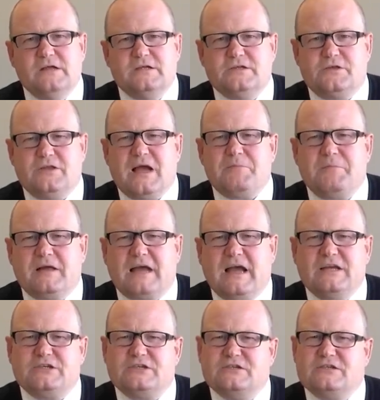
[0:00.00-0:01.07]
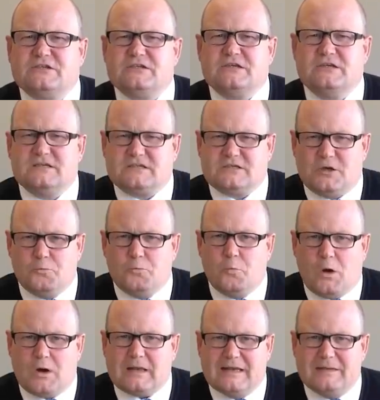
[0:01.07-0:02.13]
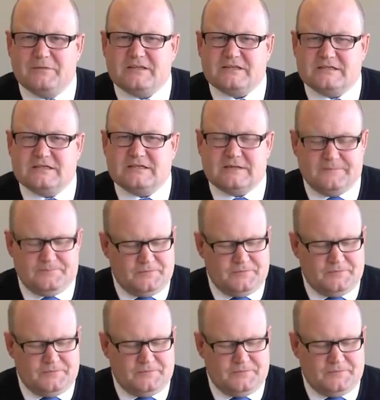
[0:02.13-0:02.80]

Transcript: So the applications are somewhat limited.